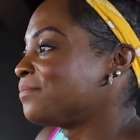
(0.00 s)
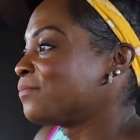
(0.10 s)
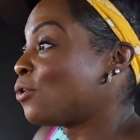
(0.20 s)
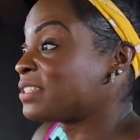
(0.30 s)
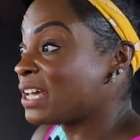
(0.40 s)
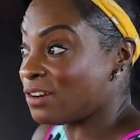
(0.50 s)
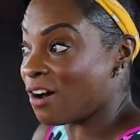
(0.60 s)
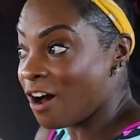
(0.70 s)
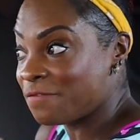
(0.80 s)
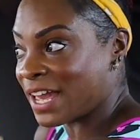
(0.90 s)
or
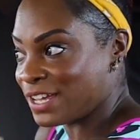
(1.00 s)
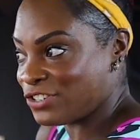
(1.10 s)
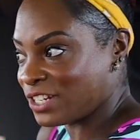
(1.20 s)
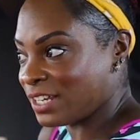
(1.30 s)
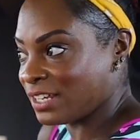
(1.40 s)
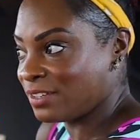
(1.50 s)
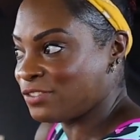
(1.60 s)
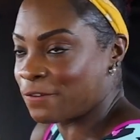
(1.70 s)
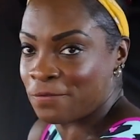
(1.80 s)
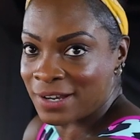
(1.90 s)
10.5 kg
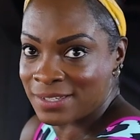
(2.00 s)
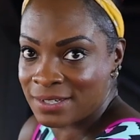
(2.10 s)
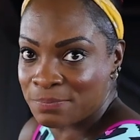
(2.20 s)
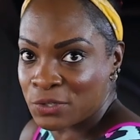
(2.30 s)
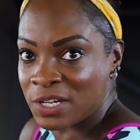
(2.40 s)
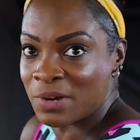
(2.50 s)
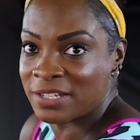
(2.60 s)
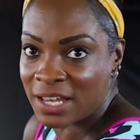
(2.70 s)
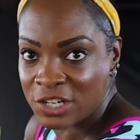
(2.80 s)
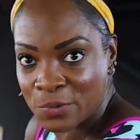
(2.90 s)
difference between my
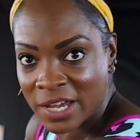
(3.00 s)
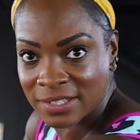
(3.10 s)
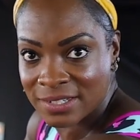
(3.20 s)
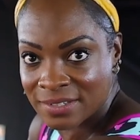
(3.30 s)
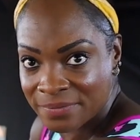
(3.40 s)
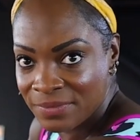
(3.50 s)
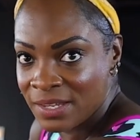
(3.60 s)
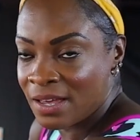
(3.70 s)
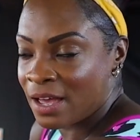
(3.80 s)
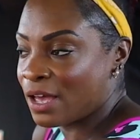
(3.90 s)
stage weights.
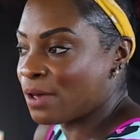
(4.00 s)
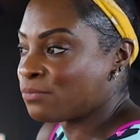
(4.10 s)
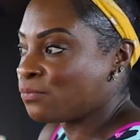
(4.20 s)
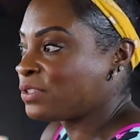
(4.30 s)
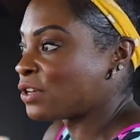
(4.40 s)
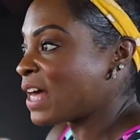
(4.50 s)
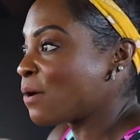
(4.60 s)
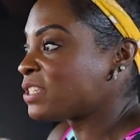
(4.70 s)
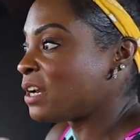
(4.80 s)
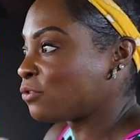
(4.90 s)
So
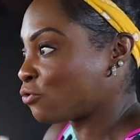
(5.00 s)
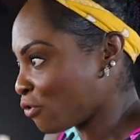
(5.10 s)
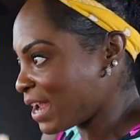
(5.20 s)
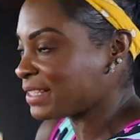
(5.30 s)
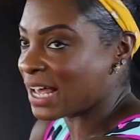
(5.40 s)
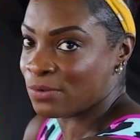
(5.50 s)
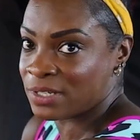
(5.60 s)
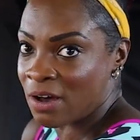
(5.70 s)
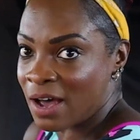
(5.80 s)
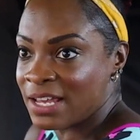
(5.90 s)
that was a great
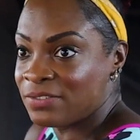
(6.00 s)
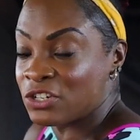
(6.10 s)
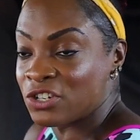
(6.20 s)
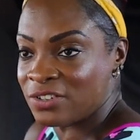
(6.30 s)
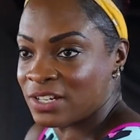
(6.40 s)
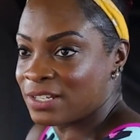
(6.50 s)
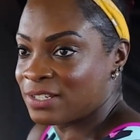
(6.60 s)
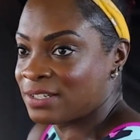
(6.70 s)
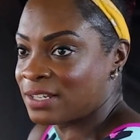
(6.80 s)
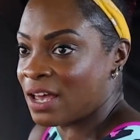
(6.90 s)
downsize. The
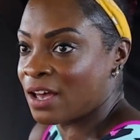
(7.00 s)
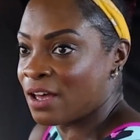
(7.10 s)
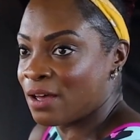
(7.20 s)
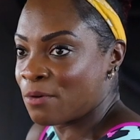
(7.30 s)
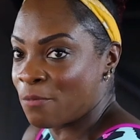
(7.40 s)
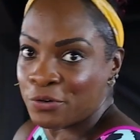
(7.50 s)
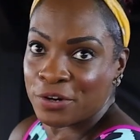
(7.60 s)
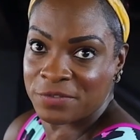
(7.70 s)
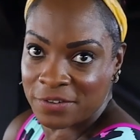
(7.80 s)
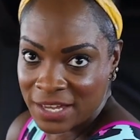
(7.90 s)
judges
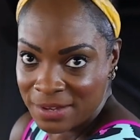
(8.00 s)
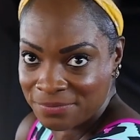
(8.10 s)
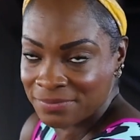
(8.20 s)
approved of it.